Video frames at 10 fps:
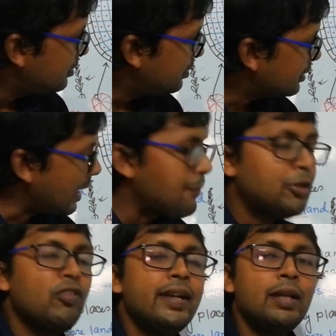
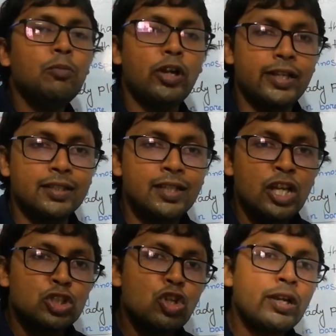gametophytic body.
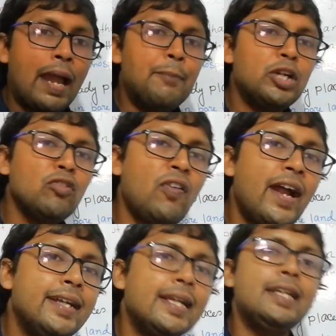So
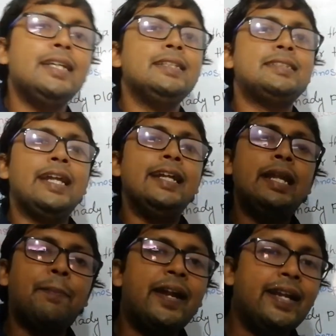gametophyte is
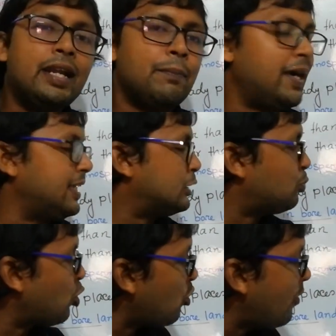independent, but
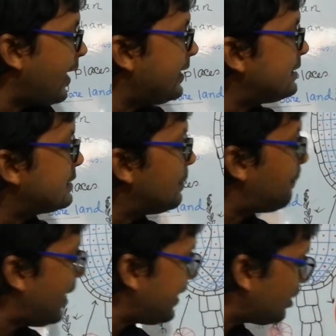sporophyte is
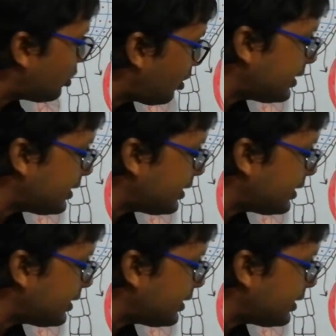dependent on